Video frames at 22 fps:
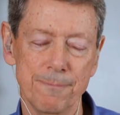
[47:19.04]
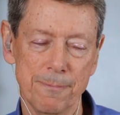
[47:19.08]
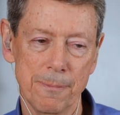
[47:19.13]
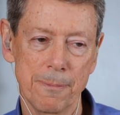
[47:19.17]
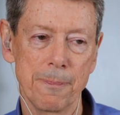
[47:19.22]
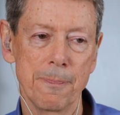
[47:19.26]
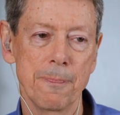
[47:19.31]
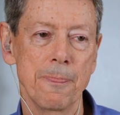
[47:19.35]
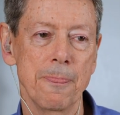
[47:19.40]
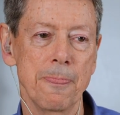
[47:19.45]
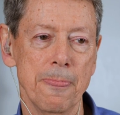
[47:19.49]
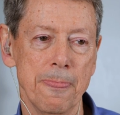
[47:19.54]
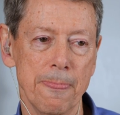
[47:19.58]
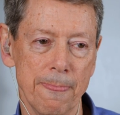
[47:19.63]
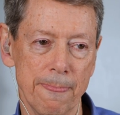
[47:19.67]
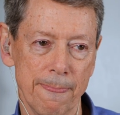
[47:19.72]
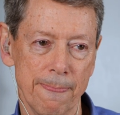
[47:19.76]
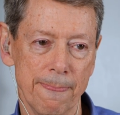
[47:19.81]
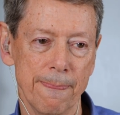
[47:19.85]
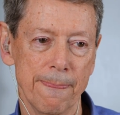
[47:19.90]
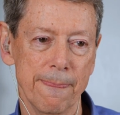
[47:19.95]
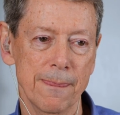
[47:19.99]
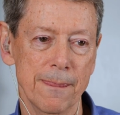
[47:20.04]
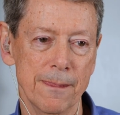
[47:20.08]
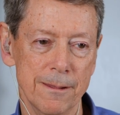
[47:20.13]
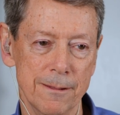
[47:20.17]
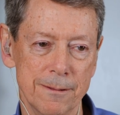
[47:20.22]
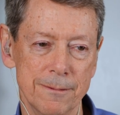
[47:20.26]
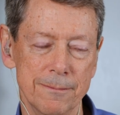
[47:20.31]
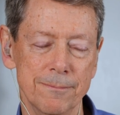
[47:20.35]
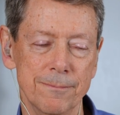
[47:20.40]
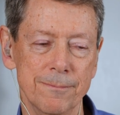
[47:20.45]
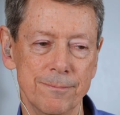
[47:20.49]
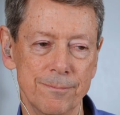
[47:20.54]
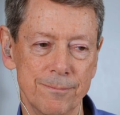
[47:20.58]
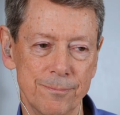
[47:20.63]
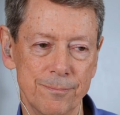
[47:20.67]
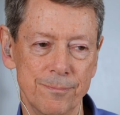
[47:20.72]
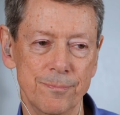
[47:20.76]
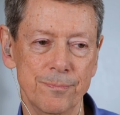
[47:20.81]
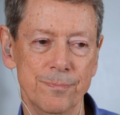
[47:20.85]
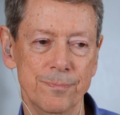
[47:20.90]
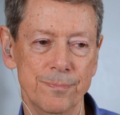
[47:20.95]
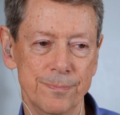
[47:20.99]
and then being in this
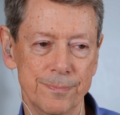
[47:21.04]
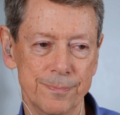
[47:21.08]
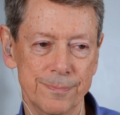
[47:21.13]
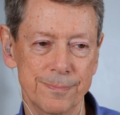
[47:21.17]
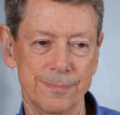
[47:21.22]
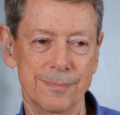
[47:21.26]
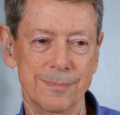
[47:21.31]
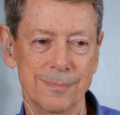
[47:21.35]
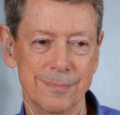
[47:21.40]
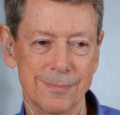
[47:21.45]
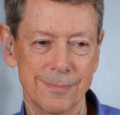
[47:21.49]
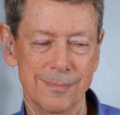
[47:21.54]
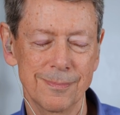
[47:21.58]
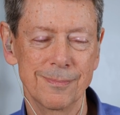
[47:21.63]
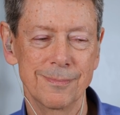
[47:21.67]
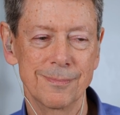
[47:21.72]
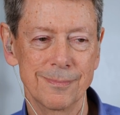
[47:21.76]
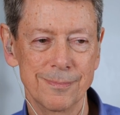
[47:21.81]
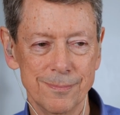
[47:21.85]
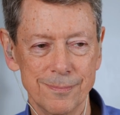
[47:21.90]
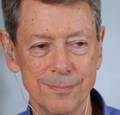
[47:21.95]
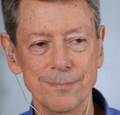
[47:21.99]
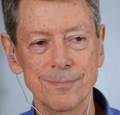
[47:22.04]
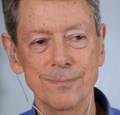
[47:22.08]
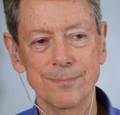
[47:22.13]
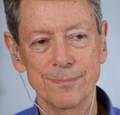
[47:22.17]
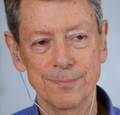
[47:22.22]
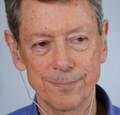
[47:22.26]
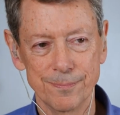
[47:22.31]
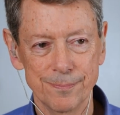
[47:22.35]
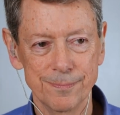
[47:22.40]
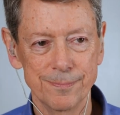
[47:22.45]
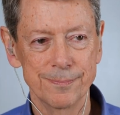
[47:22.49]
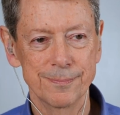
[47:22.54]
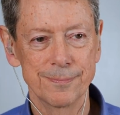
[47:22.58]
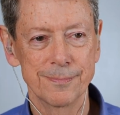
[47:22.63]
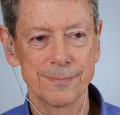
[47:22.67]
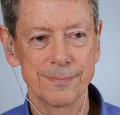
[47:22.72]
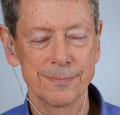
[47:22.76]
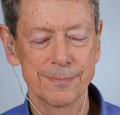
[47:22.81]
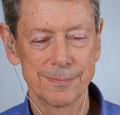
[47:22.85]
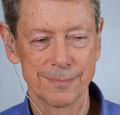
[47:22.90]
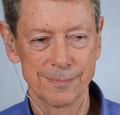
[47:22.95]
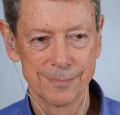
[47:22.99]
bliss and this in this great
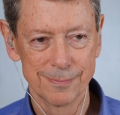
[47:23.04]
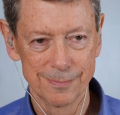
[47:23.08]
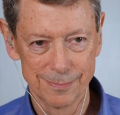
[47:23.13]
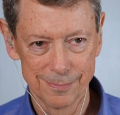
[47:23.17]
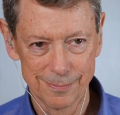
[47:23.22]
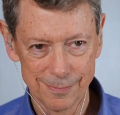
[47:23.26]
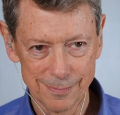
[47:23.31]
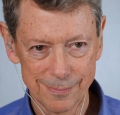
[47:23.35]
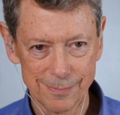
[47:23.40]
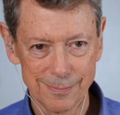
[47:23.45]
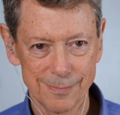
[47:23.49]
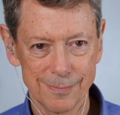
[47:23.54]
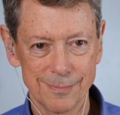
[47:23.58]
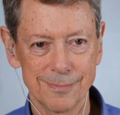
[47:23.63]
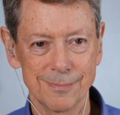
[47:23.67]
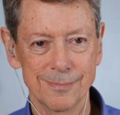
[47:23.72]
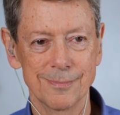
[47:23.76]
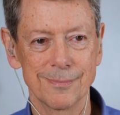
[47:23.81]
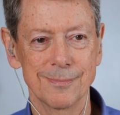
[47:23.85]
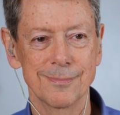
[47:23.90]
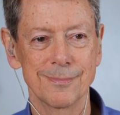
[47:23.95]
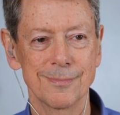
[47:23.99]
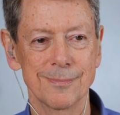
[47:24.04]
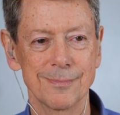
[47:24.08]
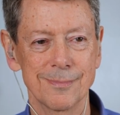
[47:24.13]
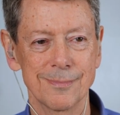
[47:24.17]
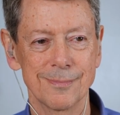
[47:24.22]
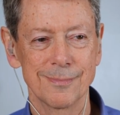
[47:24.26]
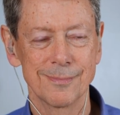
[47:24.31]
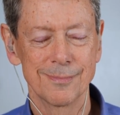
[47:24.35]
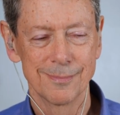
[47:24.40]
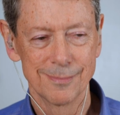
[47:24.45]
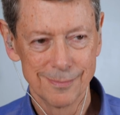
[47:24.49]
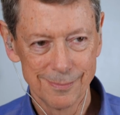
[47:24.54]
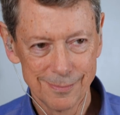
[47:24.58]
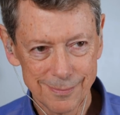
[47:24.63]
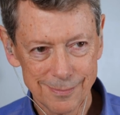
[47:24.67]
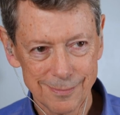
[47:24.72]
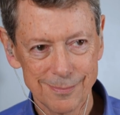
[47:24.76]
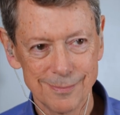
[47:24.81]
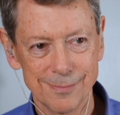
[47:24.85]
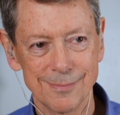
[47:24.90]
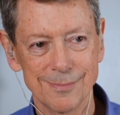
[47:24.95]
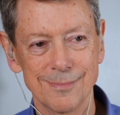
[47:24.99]
happiness and
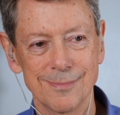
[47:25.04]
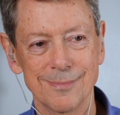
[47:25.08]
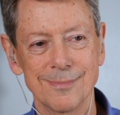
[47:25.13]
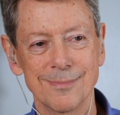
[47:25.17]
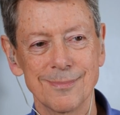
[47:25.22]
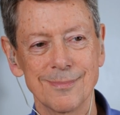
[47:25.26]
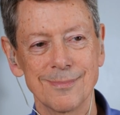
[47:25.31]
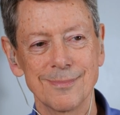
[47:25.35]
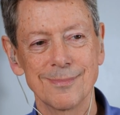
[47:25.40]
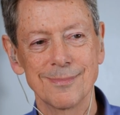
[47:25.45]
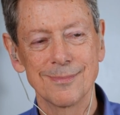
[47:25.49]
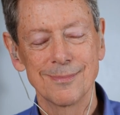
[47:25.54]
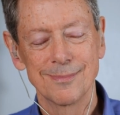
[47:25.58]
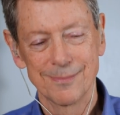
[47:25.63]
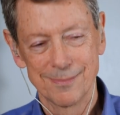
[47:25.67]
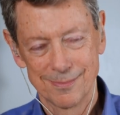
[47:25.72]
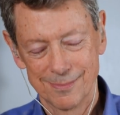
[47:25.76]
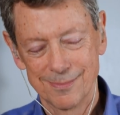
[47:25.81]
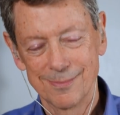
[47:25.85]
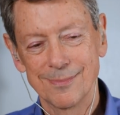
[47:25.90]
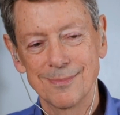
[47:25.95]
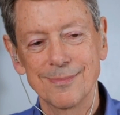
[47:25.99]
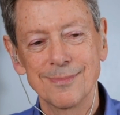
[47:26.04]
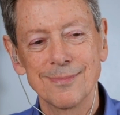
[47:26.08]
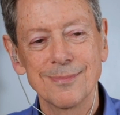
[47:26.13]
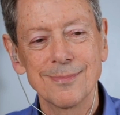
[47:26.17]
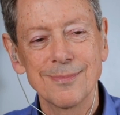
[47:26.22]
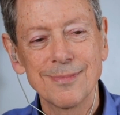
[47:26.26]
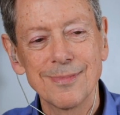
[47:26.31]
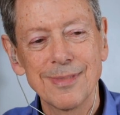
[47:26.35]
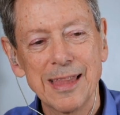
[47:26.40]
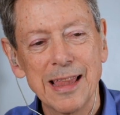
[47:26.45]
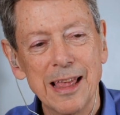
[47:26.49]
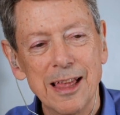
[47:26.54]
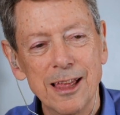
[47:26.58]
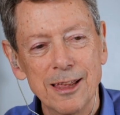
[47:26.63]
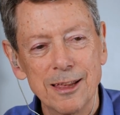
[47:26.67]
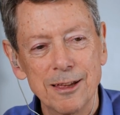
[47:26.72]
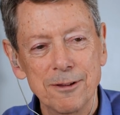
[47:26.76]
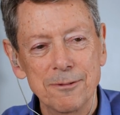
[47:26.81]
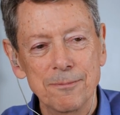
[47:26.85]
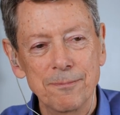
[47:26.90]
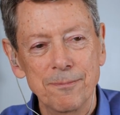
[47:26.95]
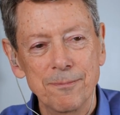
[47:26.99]
contentment is healing
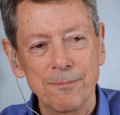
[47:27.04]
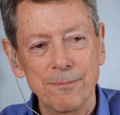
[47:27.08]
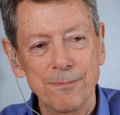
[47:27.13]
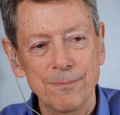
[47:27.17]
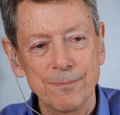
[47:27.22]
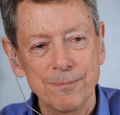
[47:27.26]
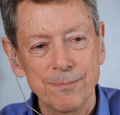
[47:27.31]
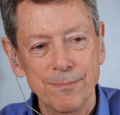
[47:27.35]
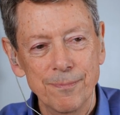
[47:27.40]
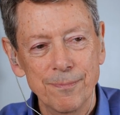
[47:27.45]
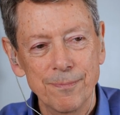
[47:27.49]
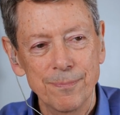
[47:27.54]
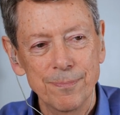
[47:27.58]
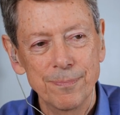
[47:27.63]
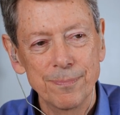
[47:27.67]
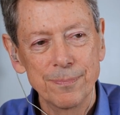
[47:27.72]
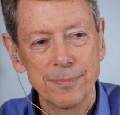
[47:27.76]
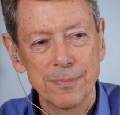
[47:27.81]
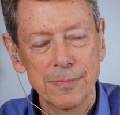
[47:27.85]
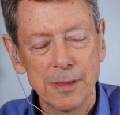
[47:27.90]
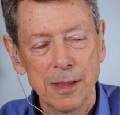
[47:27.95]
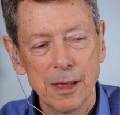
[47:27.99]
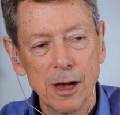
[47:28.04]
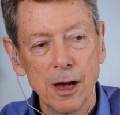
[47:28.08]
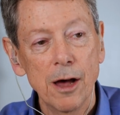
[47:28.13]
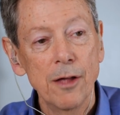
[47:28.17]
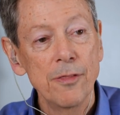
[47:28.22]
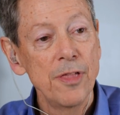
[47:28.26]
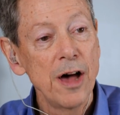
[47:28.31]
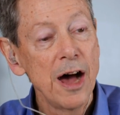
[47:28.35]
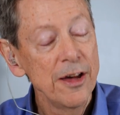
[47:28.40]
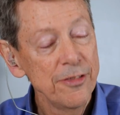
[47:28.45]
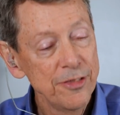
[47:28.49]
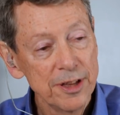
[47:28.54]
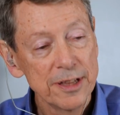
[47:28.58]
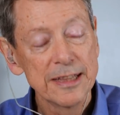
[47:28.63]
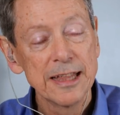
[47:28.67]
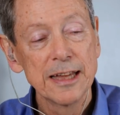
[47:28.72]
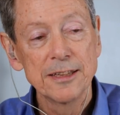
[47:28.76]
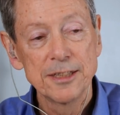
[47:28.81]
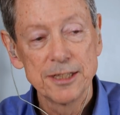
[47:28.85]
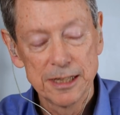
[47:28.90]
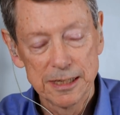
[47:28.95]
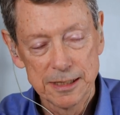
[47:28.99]
of trauma, I believe. I think
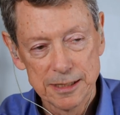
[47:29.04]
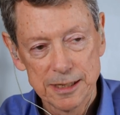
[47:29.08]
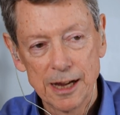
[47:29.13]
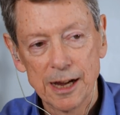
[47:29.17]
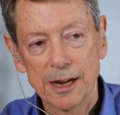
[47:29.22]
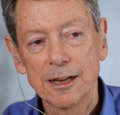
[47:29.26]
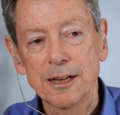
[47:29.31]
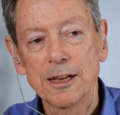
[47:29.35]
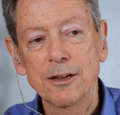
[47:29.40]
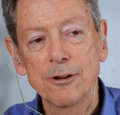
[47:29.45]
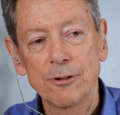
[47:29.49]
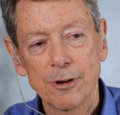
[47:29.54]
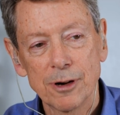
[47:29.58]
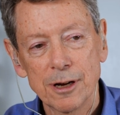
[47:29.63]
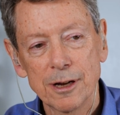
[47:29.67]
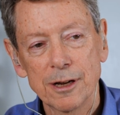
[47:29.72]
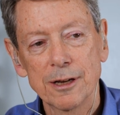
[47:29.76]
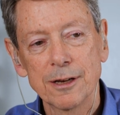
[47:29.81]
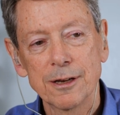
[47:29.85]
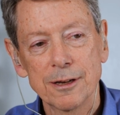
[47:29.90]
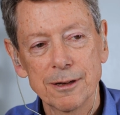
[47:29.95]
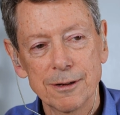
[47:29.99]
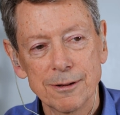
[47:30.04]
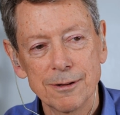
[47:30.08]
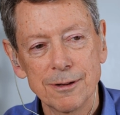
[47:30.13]
that's exactly right.